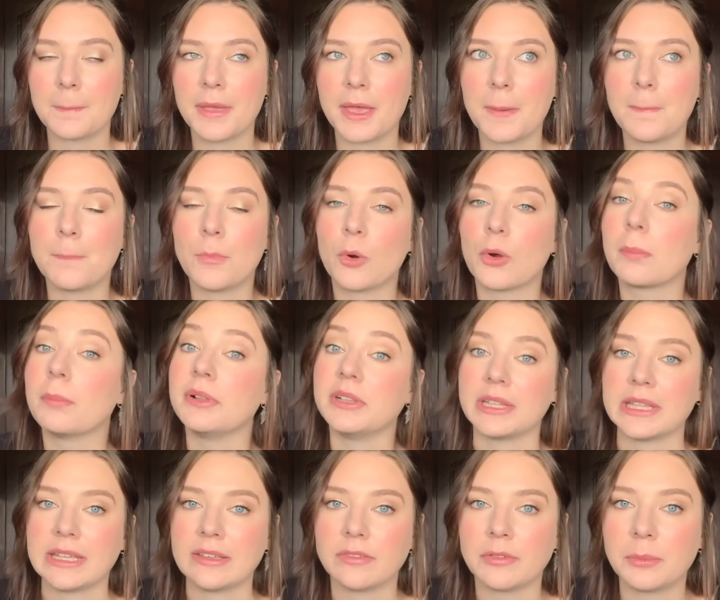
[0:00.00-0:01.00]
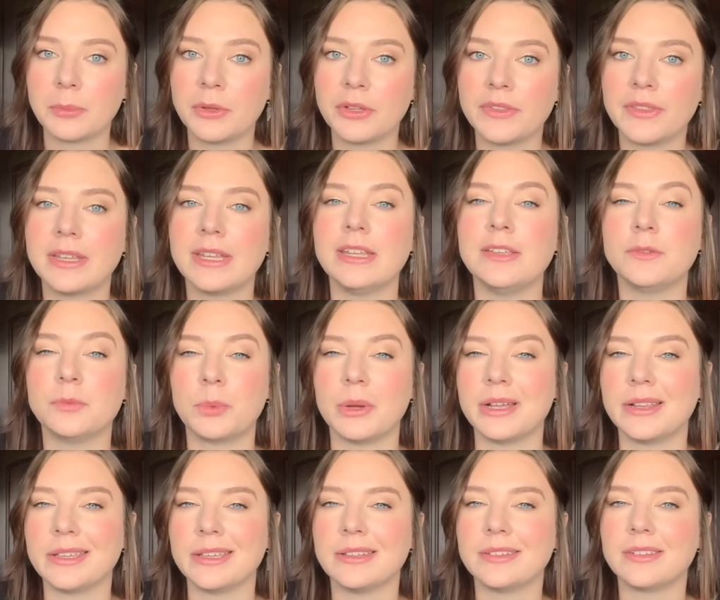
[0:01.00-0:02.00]
it more believable that he's
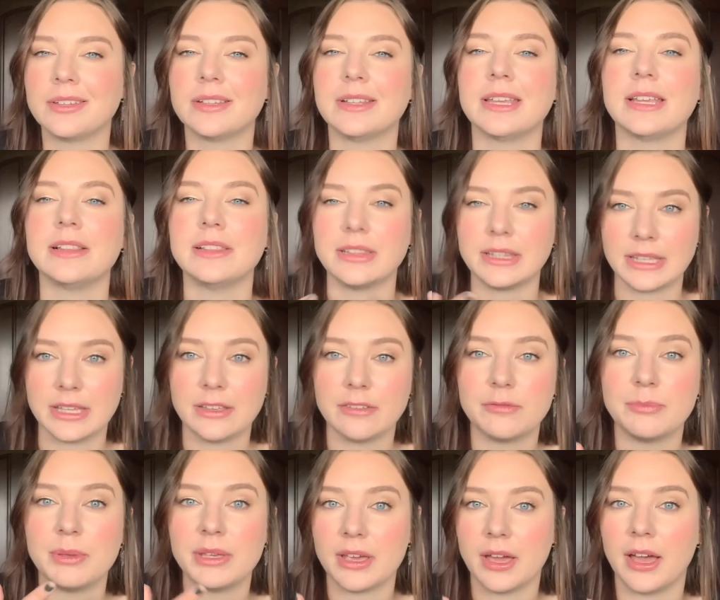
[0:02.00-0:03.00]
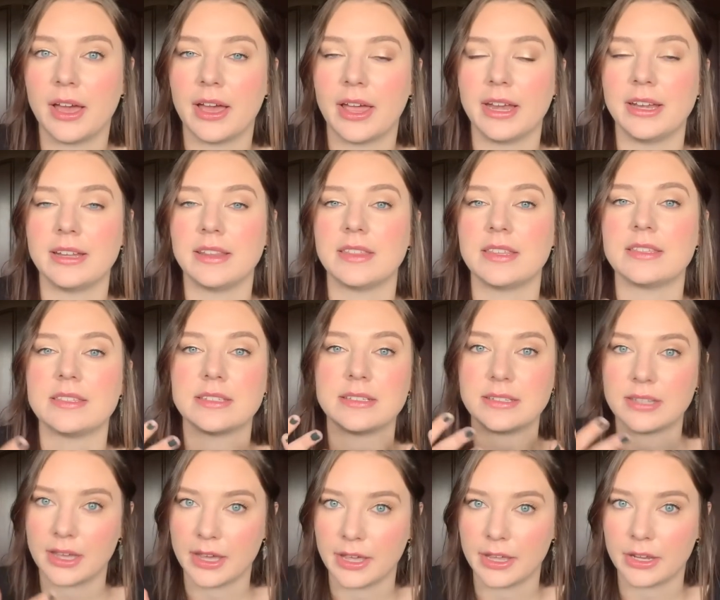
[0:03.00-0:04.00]
willing to like leave behind this
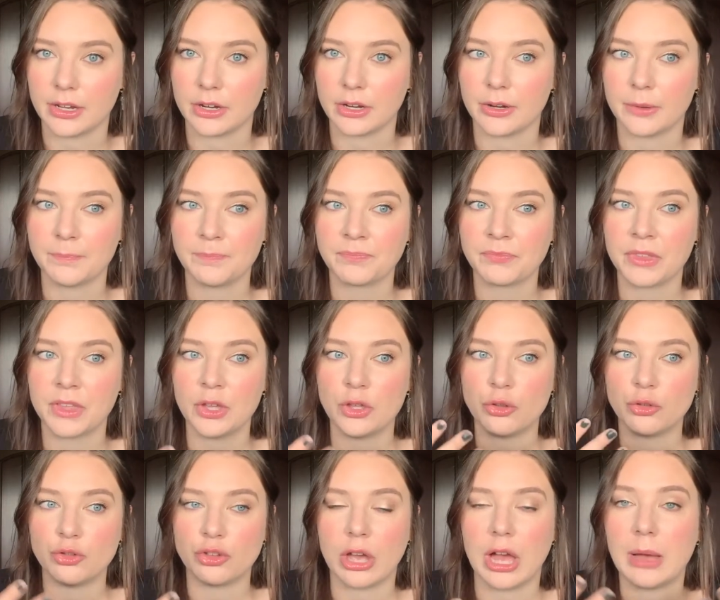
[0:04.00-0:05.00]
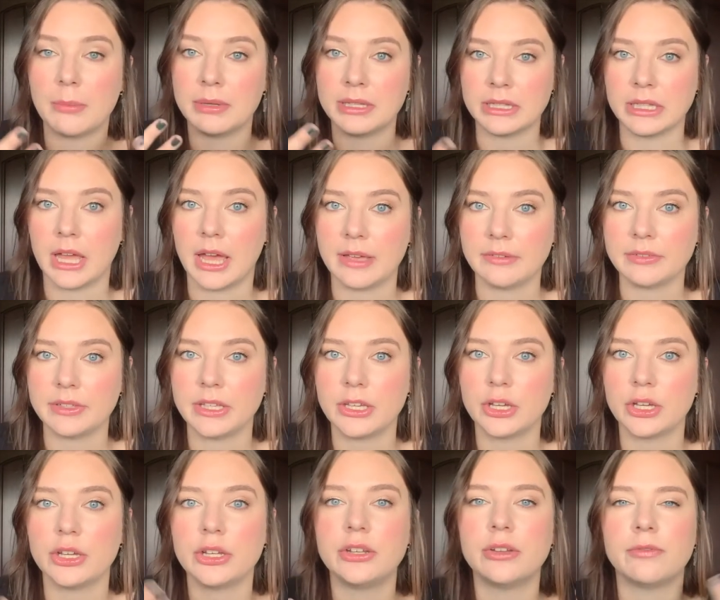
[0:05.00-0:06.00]
entire job and
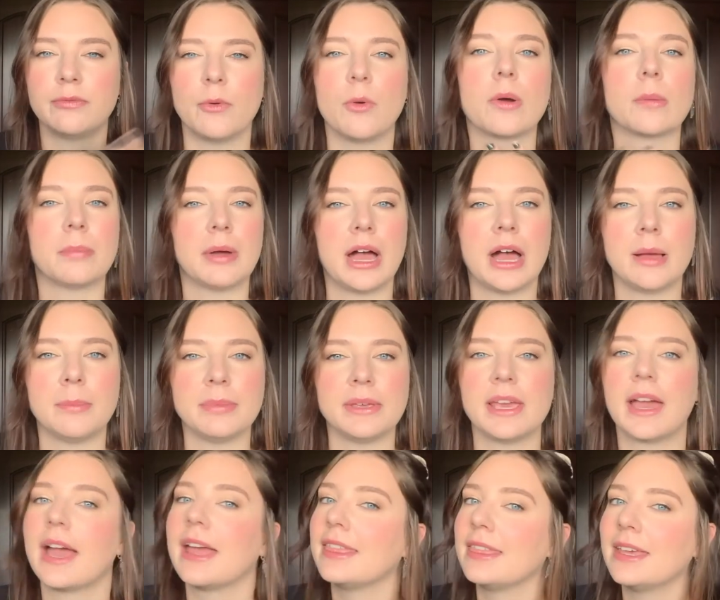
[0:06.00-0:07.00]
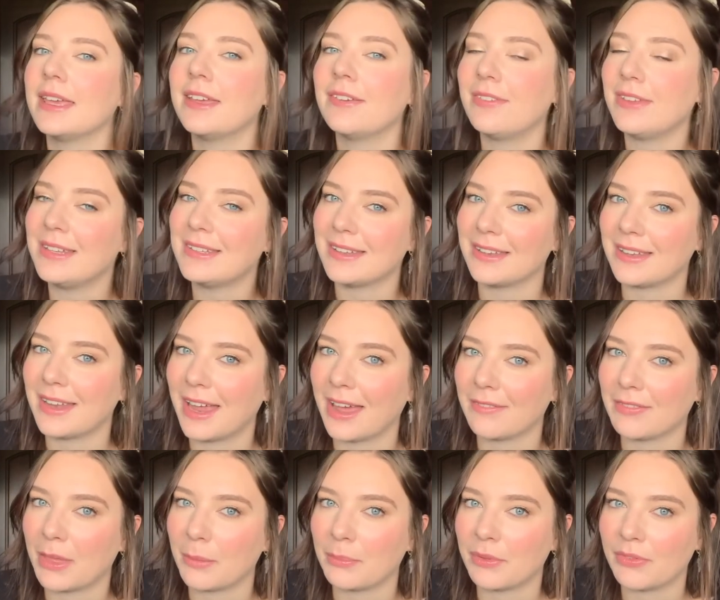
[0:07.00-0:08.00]
livelihood for Poppy. I think if he didn't
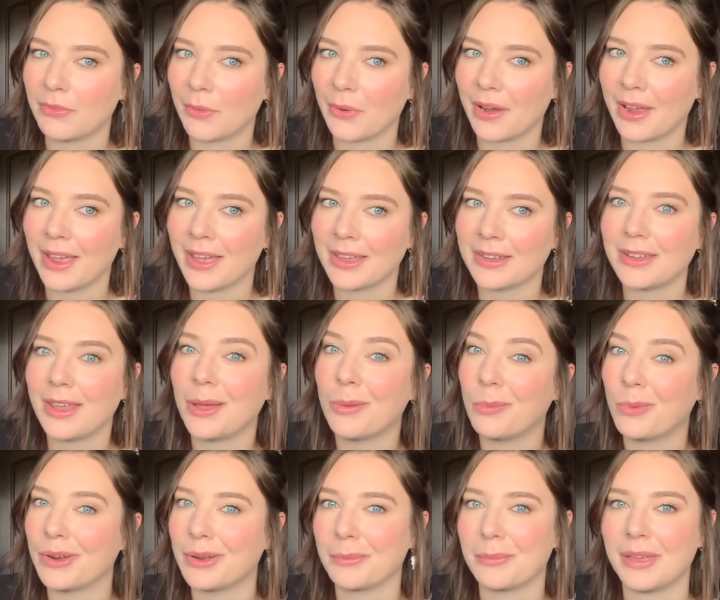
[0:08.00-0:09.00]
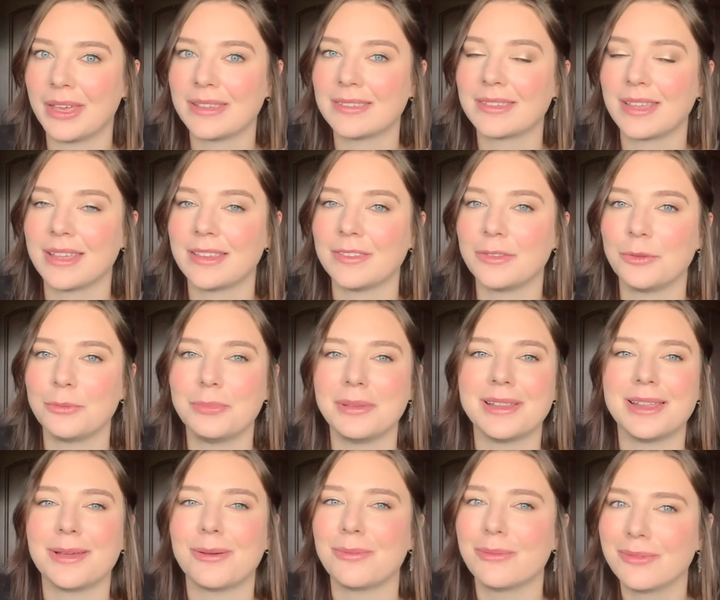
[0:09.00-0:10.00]
have that beforehand, it wouldn't make sense. You'd be like,